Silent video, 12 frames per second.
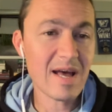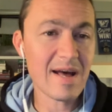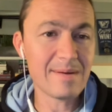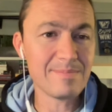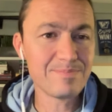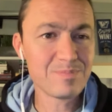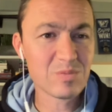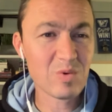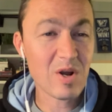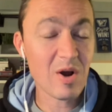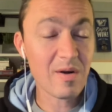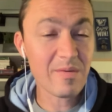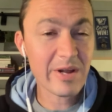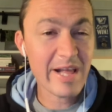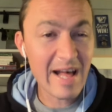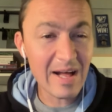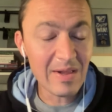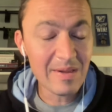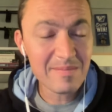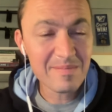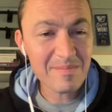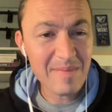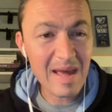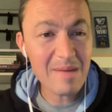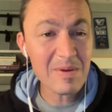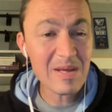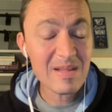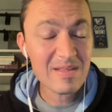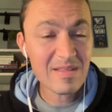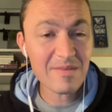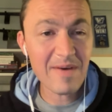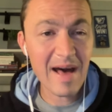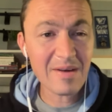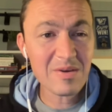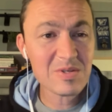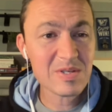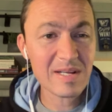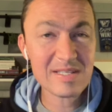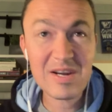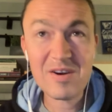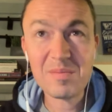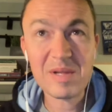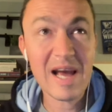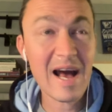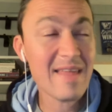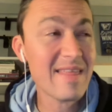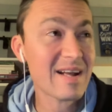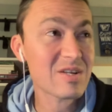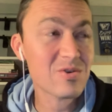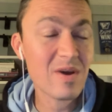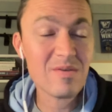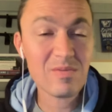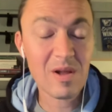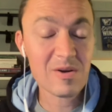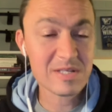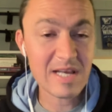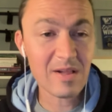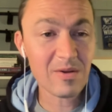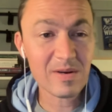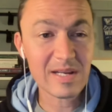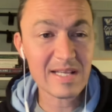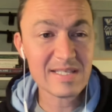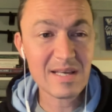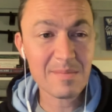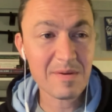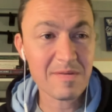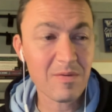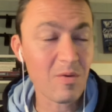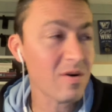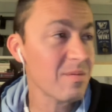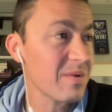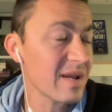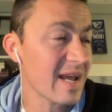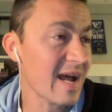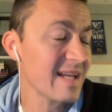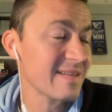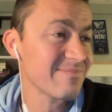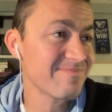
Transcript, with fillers: Uh, Rickard Rakell, maybe the value's not terribly high. They could trade Lars Eller and get something for him, but I,